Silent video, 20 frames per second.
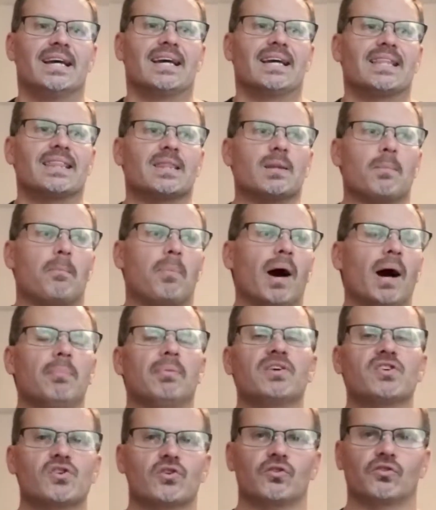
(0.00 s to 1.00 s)
the
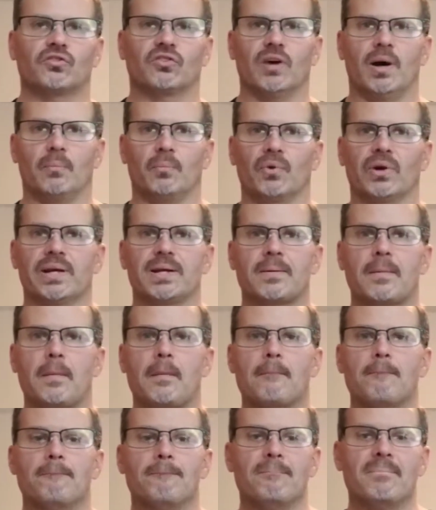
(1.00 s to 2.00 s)
publisher summary
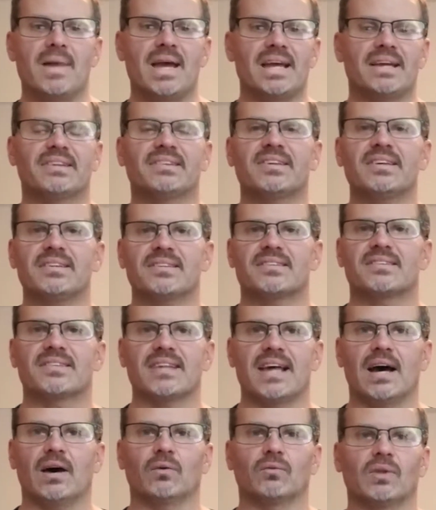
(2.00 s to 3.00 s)
makes it
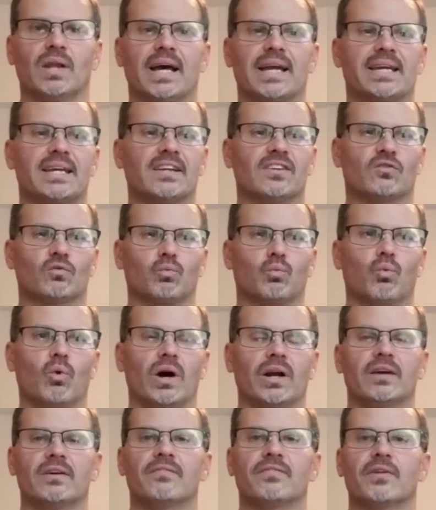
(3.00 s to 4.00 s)
sound like it's
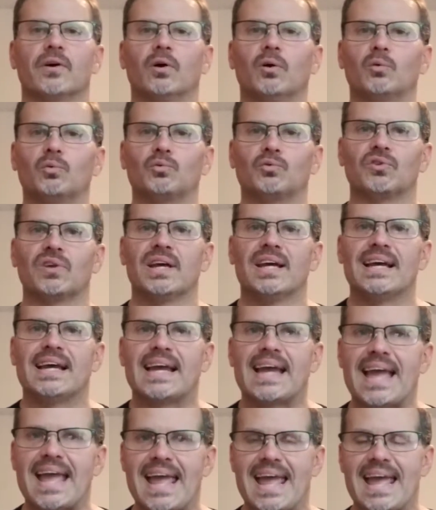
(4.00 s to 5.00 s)
one of those
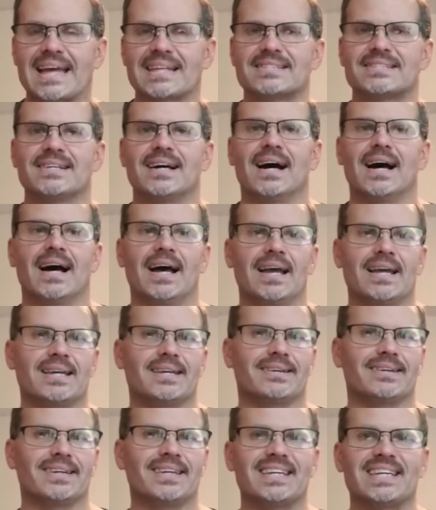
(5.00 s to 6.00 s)

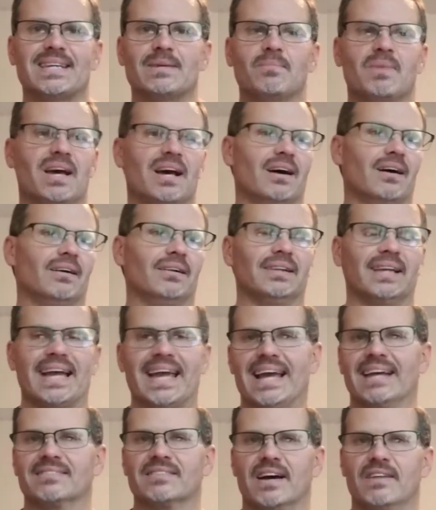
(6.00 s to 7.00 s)
anti-email,
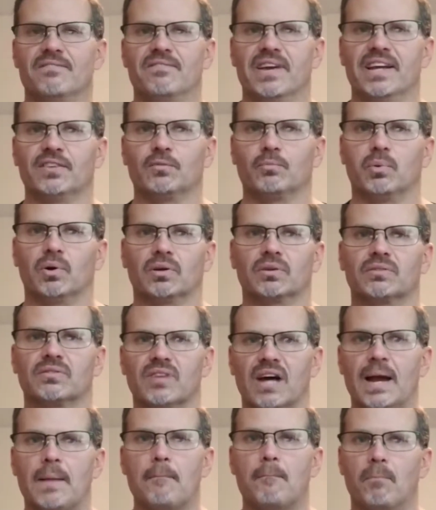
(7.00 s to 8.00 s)
anti-Facebook
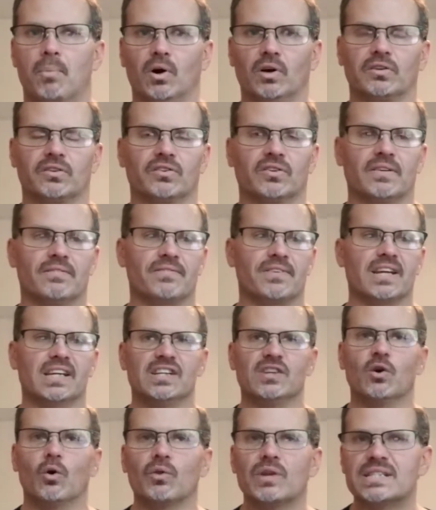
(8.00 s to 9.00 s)
type books. If you
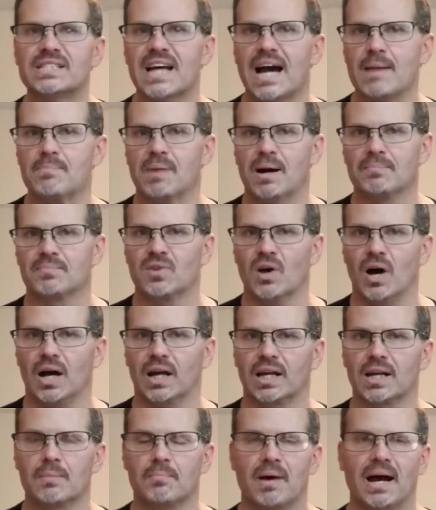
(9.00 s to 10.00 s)
know the type I'm
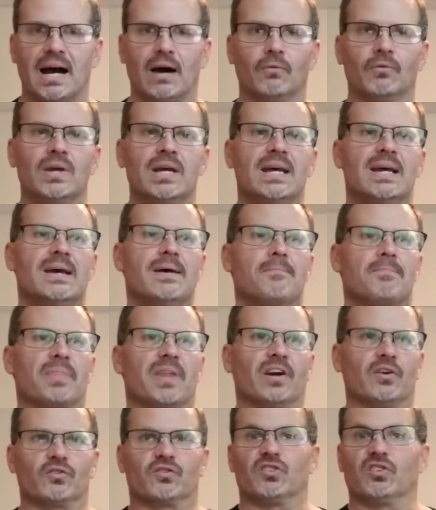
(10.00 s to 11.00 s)
talking about,
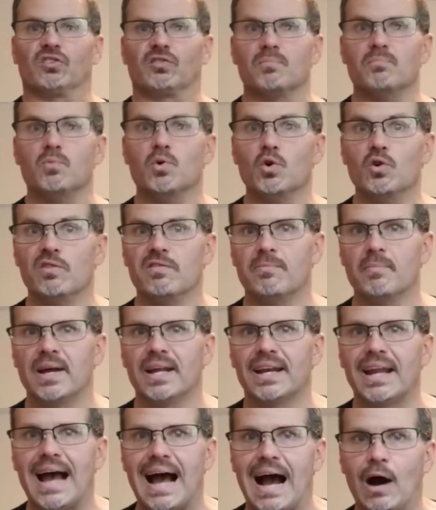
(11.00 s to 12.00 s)
there's this
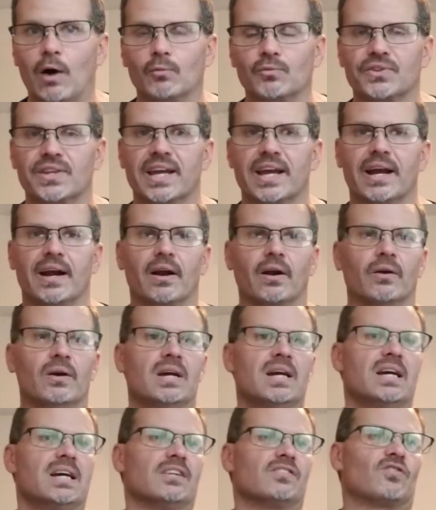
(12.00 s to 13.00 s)
movement out there
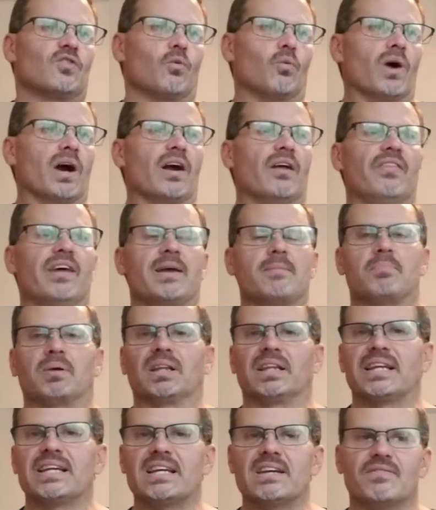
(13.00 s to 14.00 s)
to where they
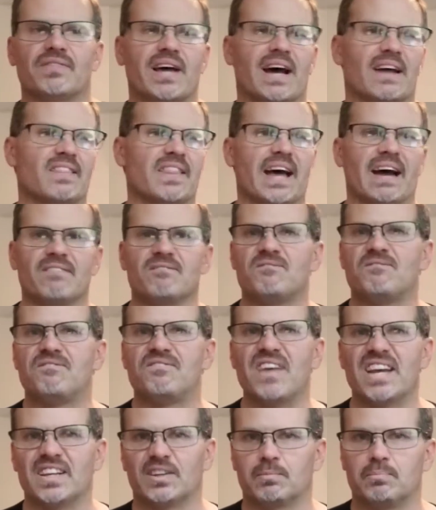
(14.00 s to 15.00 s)
believe that
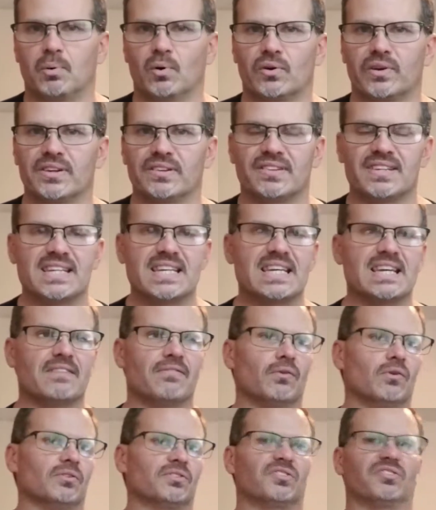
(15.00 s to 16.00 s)
Facebook is
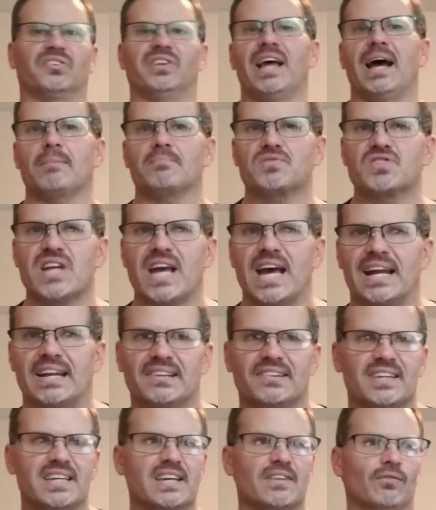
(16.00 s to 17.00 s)
evil, Snapchat
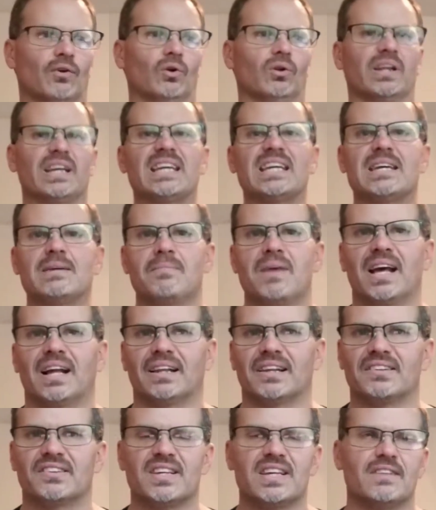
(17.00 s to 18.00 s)
is evil, email
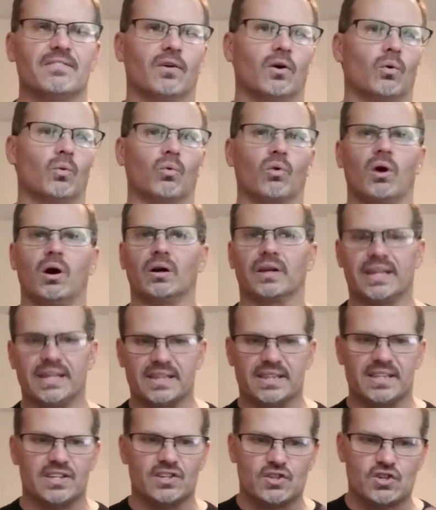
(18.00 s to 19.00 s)
is evil. We're all
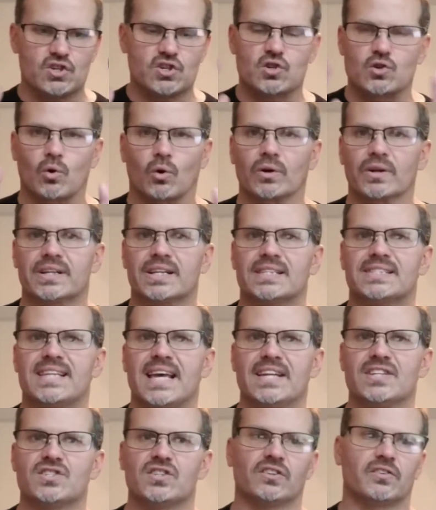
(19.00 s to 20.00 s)
getting these shortened
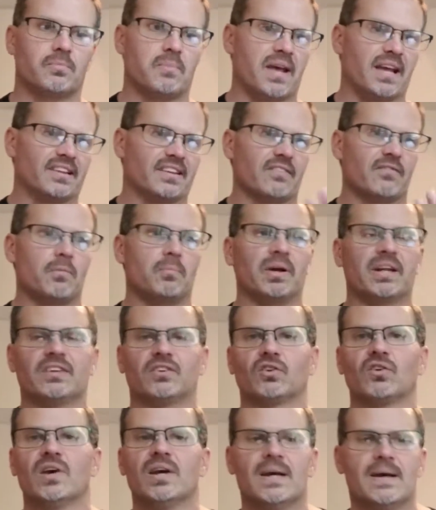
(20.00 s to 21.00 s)
attention spans.
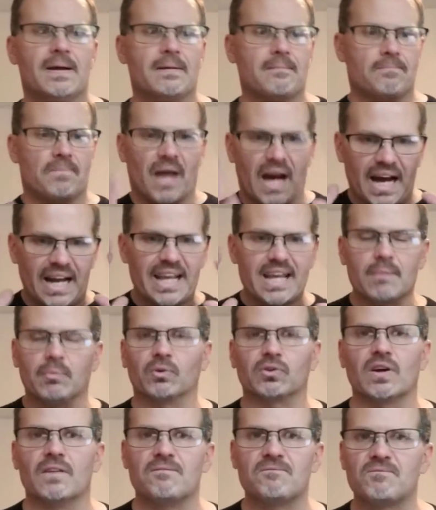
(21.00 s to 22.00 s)
Everybody's unable
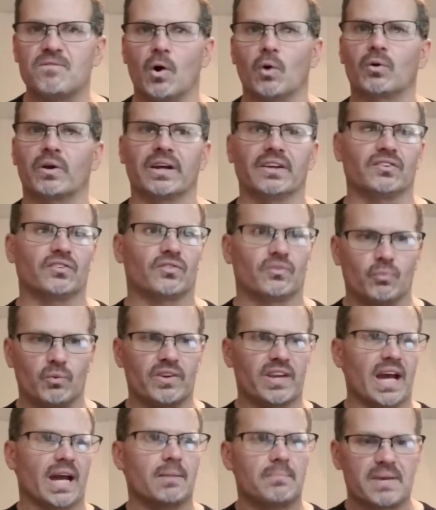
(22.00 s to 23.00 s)
to focus. We've
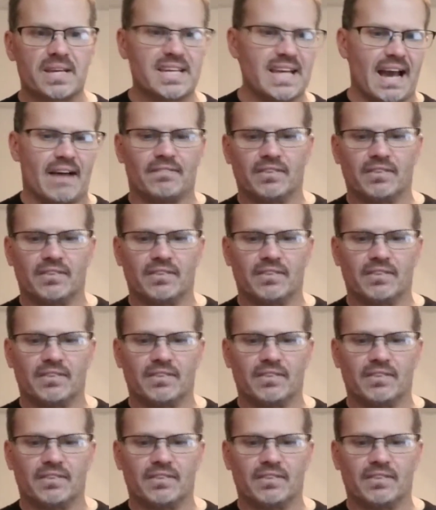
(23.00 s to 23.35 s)
got to be